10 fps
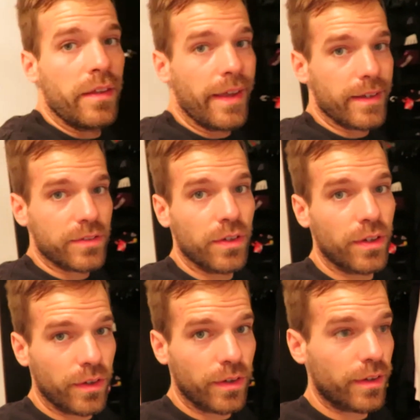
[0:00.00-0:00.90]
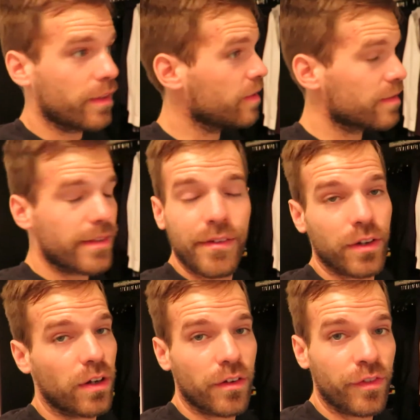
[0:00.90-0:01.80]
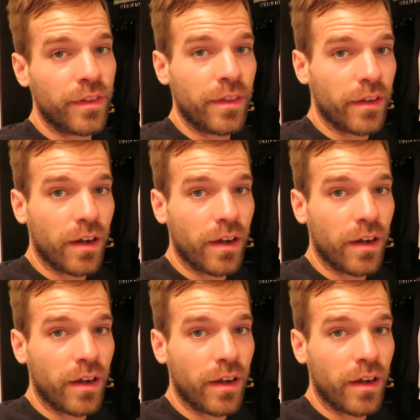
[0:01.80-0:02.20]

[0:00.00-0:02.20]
Yeah, so this is never gonna fit in the